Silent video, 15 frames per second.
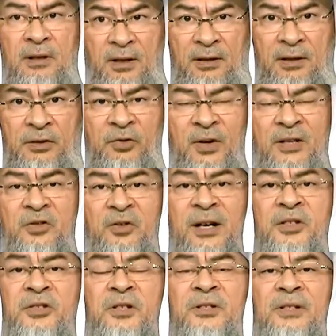the
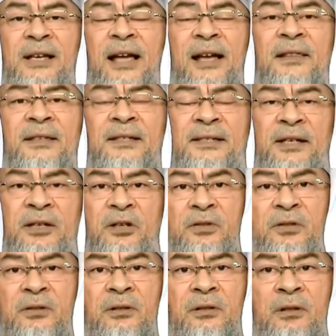transgressors and the
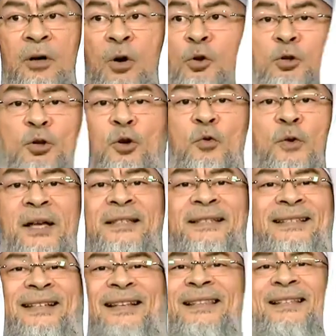sinners, although
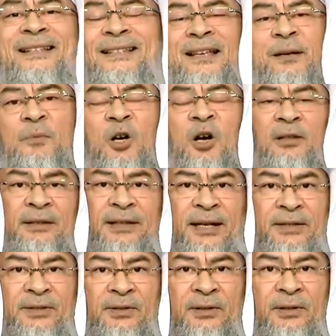it's in the same
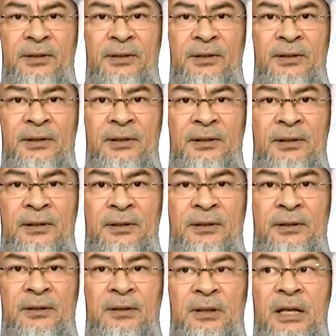context.
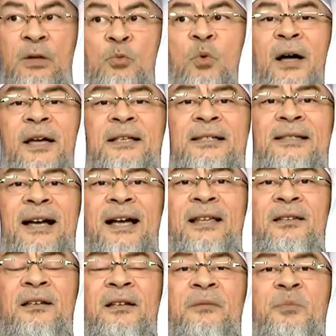And why is
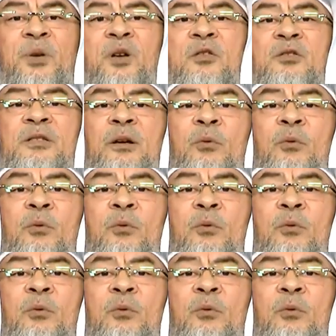that? Because they